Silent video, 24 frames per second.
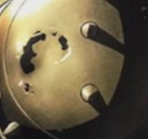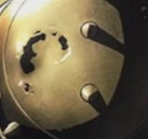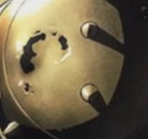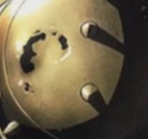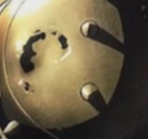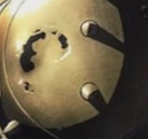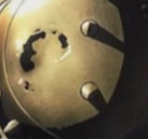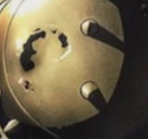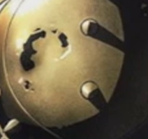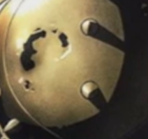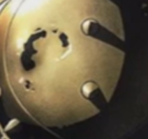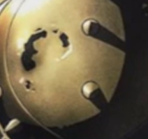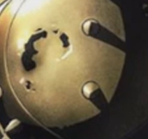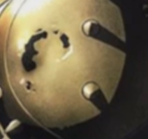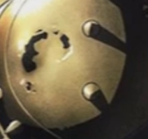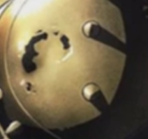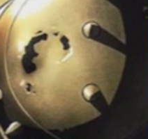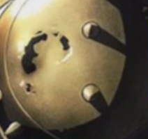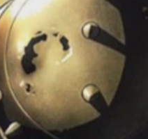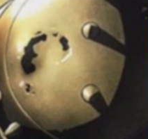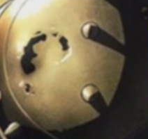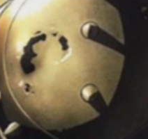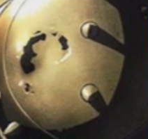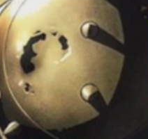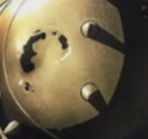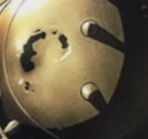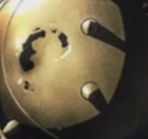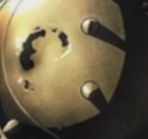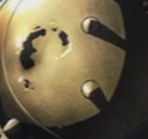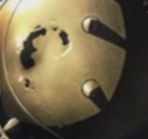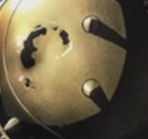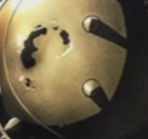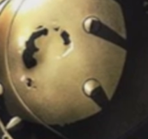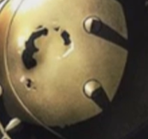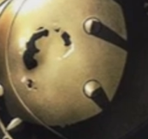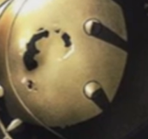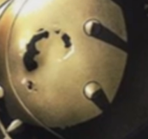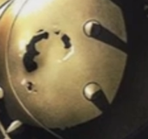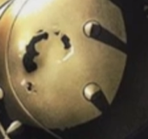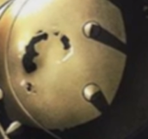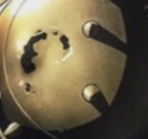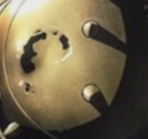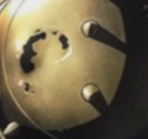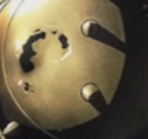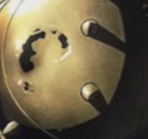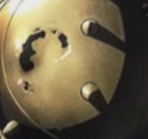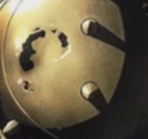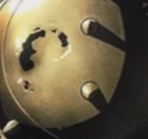
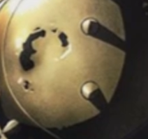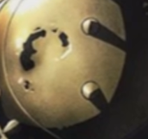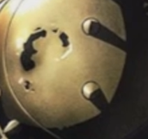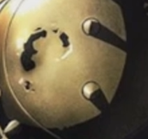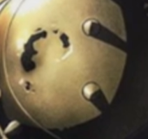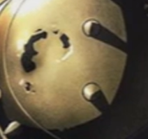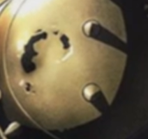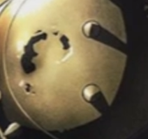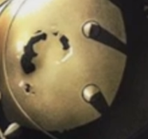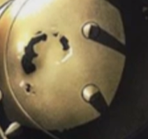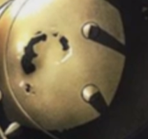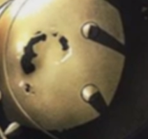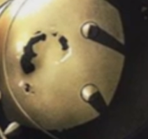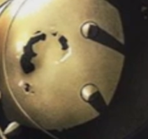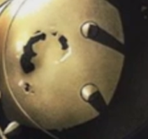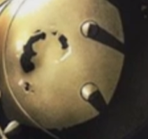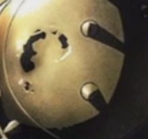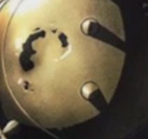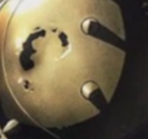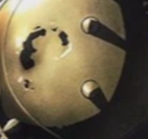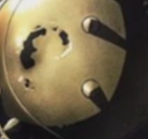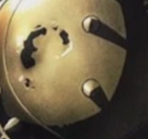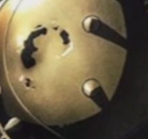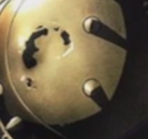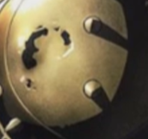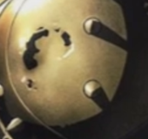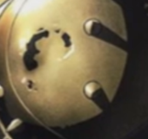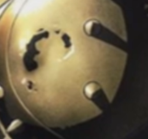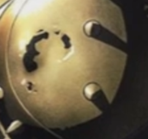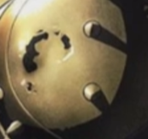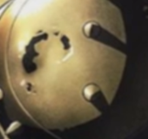(silent)